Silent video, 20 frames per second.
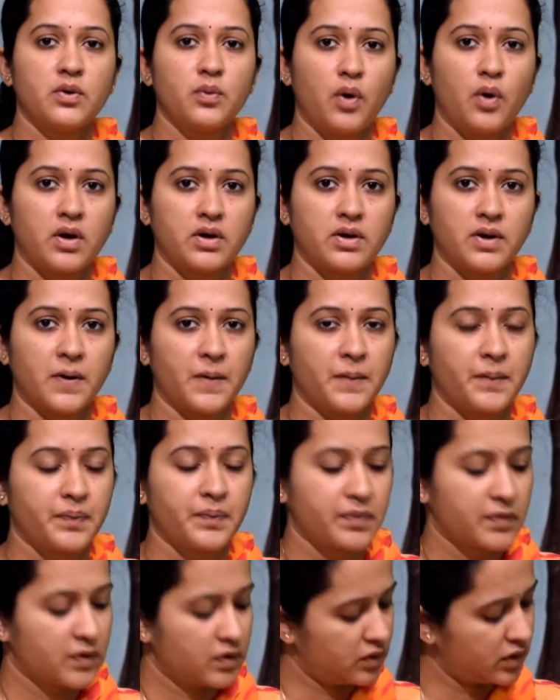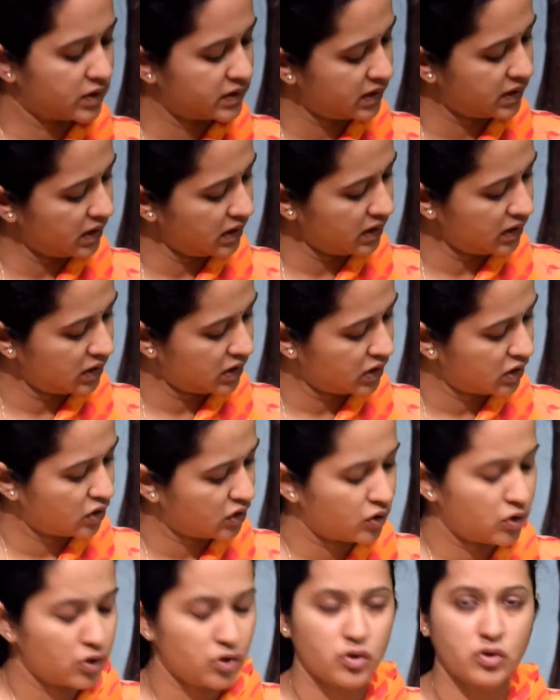water? So see,
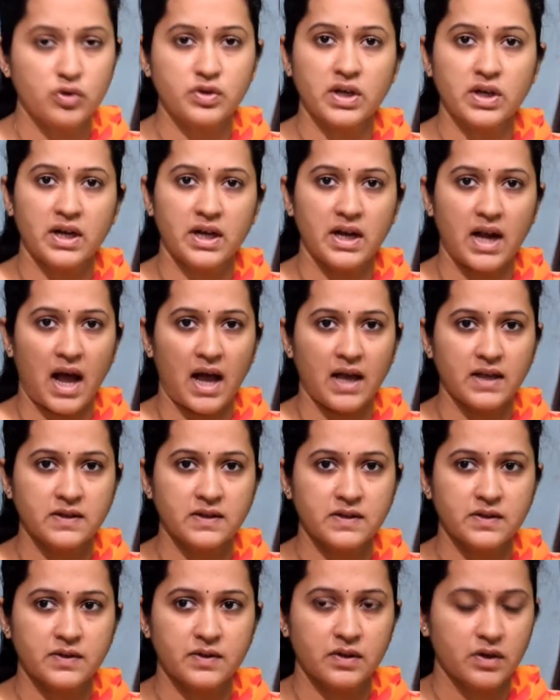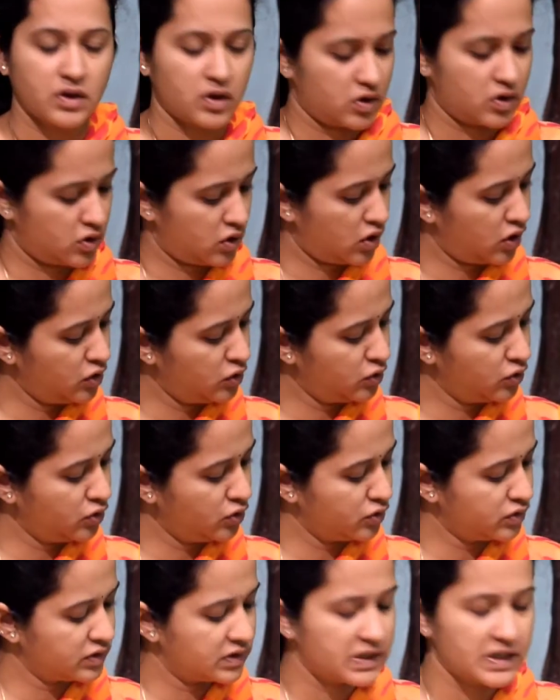you use a glass, or you
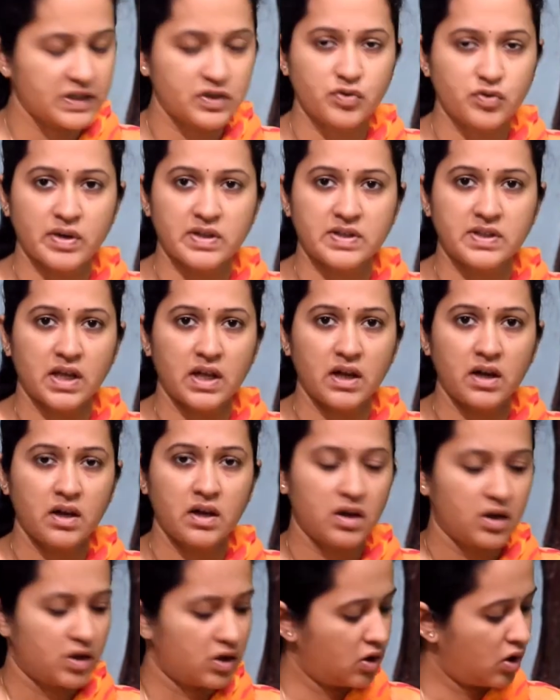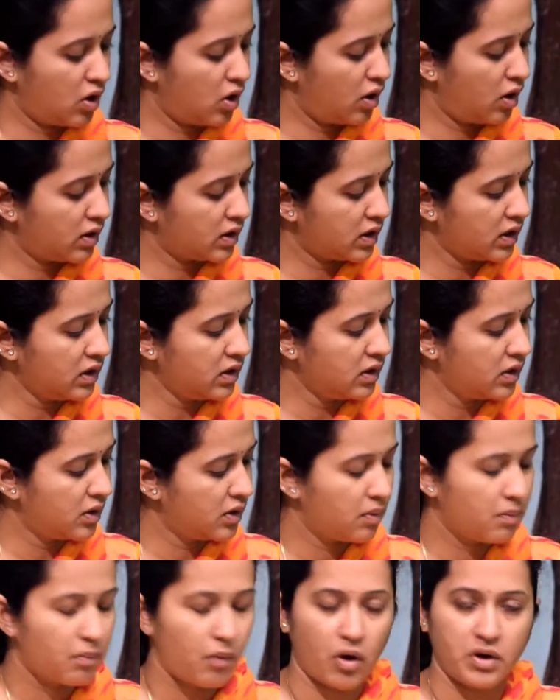use this vessel, or a
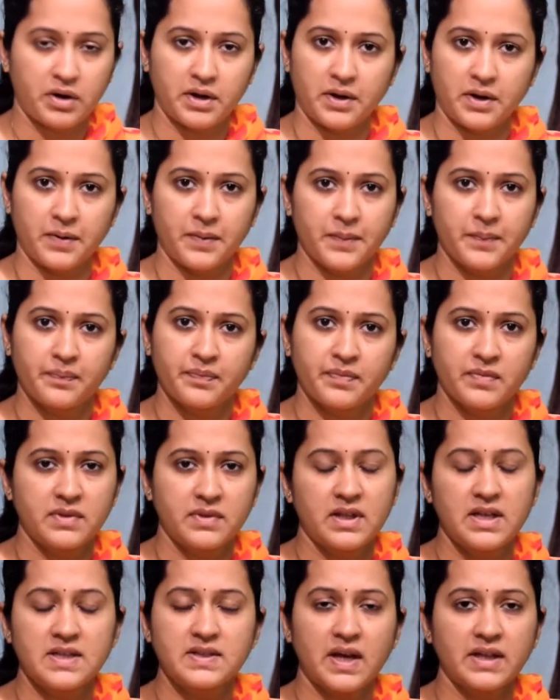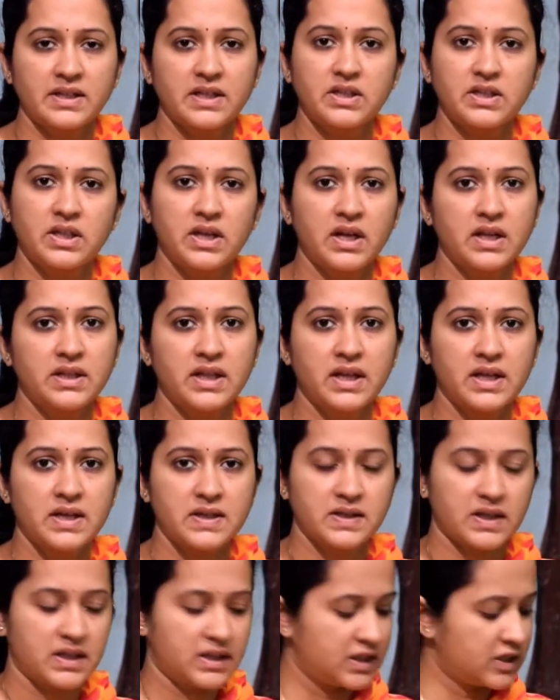bottle. These are the three things
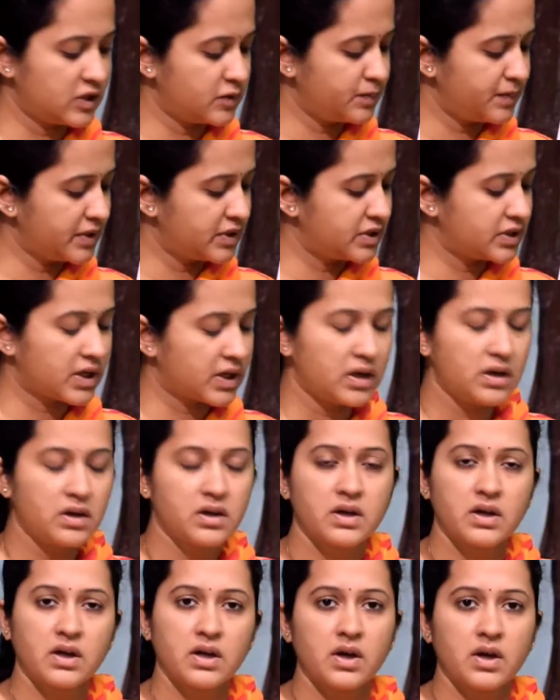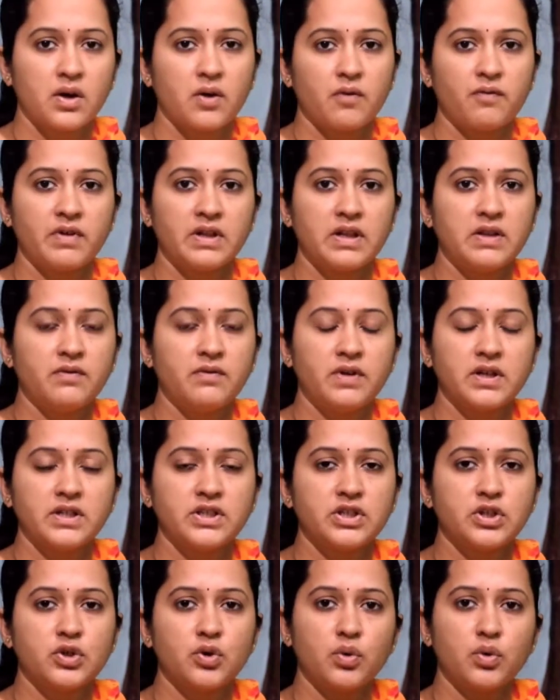in this picture with which
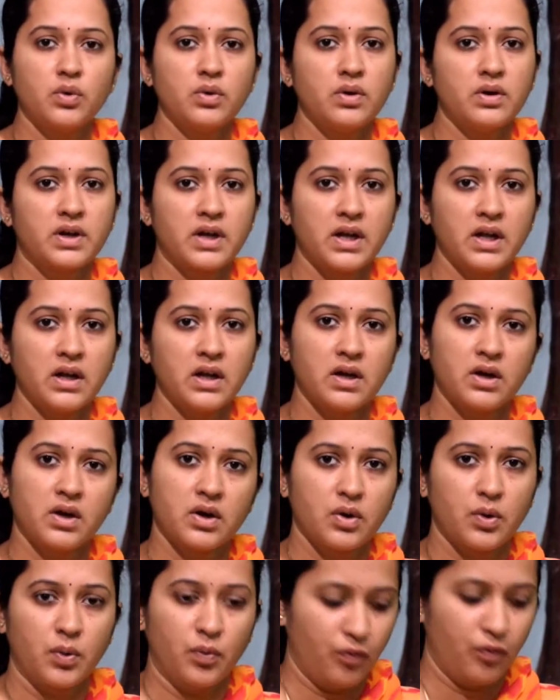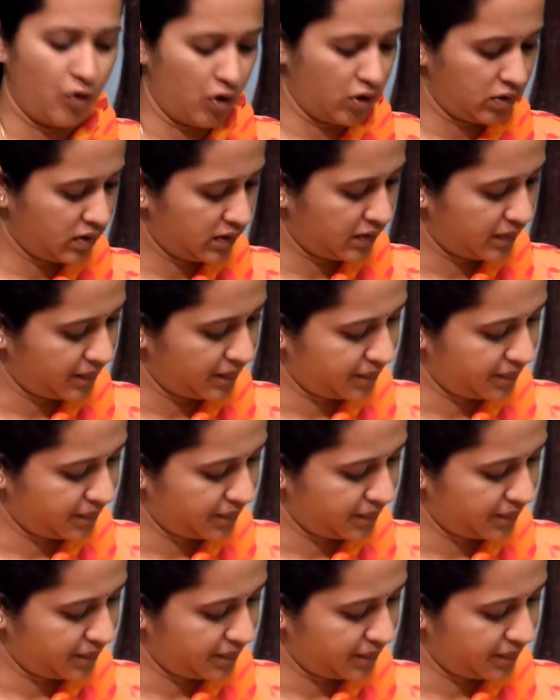you drink water.